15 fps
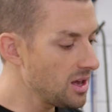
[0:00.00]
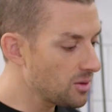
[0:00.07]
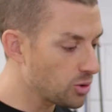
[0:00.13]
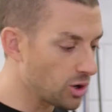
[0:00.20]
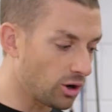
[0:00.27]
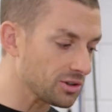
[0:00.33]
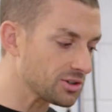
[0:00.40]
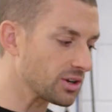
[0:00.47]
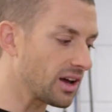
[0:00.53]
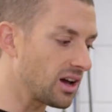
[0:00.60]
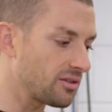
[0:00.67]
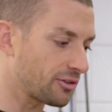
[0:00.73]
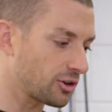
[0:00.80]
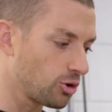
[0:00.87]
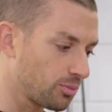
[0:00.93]
We also
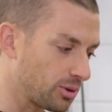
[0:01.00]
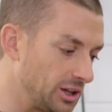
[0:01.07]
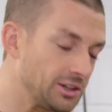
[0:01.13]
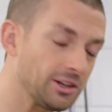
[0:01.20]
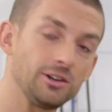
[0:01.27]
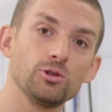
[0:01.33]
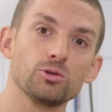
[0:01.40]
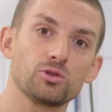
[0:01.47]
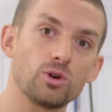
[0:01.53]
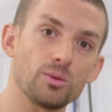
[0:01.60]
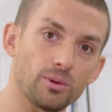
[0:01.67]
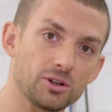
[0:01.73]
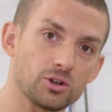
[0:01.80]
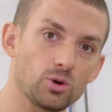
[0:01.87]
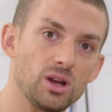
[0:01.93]
have a completely new
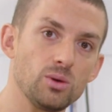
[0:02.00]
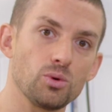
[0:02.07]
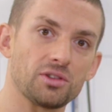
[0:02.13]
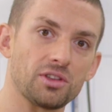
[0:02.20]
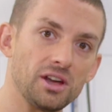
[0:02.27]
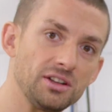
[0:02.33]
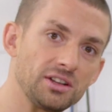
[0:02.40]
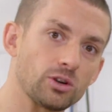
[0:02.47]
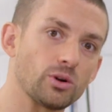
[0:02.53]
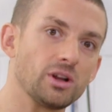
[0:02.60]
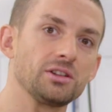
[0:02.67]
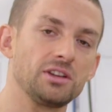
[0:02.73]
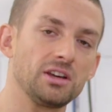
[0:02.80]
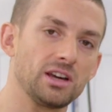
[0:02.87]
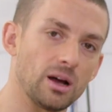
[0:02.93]
triple tree with
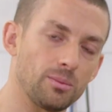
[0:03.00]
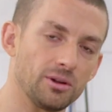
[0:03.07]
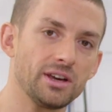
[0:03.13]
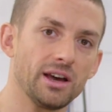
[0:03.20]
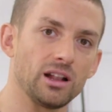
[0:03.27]
integrated decoupling